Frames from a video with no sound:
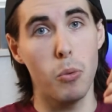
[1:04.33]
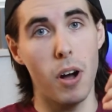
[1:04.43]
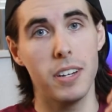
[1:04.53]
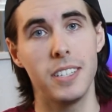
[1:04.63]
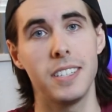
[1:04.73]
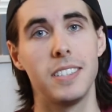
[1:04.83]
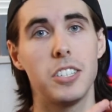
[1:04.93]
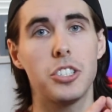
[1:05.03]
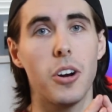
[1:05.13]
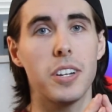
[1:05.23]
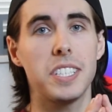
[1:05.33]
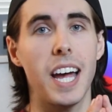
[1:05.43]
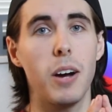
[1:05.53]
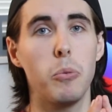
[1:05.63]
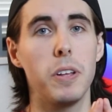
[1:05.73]
one, to start us
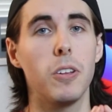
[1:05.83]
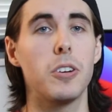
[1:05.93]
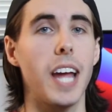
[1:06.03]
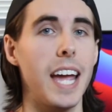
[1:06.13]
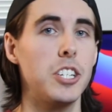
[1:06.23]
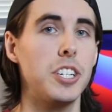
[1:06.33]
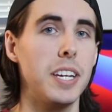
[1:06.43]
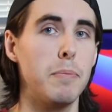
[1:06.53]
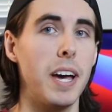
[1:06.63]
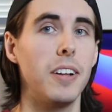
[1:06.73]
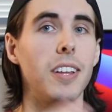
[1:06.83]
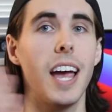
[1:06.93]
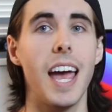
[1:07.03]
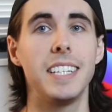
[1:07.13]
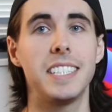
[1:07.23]
out, we learned
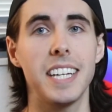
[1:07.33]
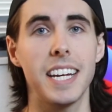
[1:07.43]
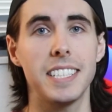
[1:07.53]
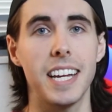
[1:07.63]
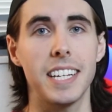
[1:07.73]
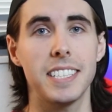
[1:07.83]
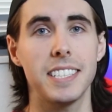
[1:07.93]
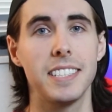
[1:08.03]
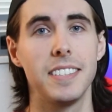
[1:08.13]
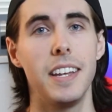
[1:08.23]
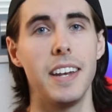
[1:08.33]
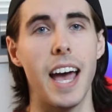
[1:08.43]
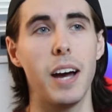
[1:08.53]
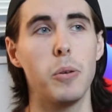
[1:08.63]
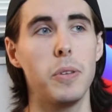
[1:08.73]
HTML and CSS.
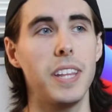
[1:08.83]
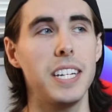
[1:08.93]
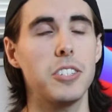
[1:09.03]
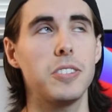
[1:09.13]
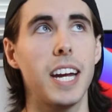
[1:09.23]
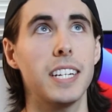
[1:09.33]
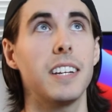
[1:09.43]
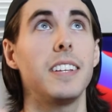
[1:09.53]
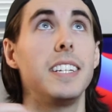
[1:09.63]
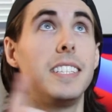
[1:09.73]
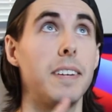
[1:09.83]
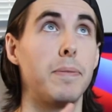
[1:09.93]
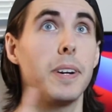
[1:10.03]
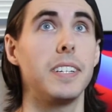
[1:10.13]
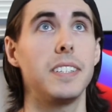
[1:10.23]
Now, these are technically
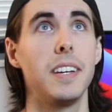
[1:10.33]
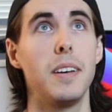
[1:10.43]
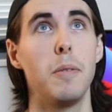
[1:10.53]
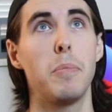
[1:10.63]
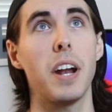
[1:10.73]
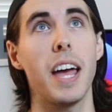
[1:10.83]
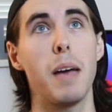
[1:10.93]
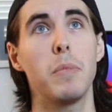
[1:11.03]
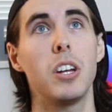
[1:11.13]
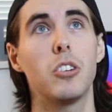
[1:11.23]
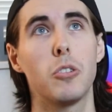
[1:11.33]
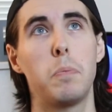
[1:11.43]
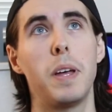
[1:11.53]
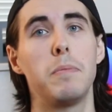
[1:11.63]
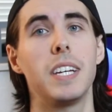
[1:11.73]
different, but I am gonna
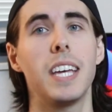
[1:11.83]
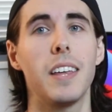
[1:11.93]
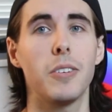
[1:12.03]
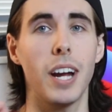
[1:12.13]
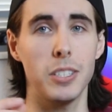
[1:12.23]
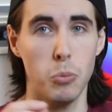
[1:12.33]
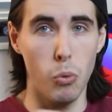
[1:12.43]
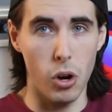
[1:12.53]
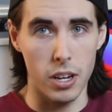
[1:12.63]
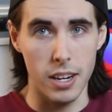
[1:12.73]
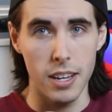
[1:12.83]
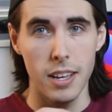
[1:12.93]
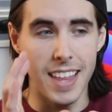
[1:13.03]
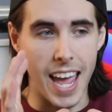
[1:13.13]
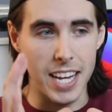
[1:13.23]
group them together as one
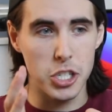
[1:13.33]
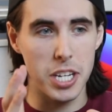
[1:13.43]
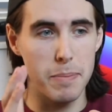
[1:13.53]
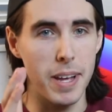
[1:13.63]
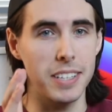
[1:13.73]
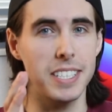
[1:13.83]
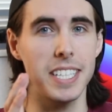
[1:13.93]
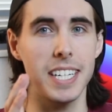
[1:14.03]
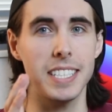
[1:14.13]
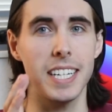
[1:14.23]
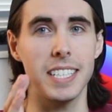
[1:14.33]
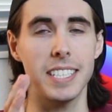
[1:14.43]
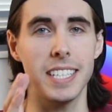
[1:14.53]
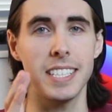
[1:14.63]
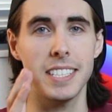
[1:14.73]
HTML and
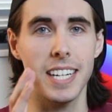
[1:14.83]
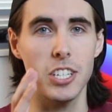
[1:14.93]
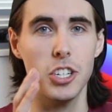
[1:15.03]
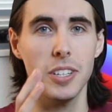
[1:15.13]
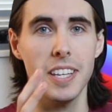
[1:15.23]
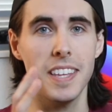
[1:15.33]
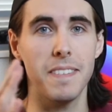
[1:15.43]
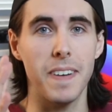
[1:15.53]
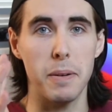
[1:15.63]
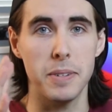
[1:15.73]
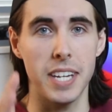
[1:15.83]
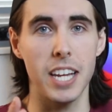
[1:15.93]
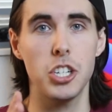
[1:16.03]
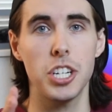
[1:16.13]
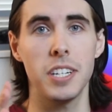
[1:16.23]
CSS is essentially the
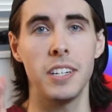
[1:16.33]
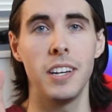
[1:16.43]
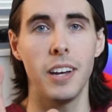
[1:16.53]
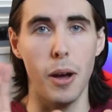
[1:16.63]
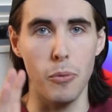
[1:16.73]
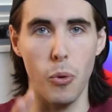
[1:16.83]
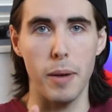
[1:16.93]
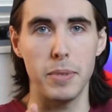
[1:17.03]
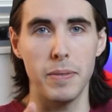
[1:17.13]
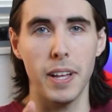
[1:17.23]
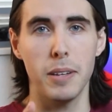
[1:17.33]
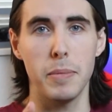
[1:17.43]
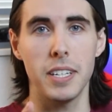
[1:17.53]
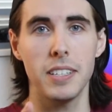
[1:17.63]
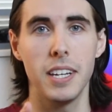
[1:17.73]
foundation of web
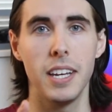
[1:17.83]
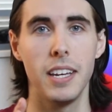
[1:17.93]
development.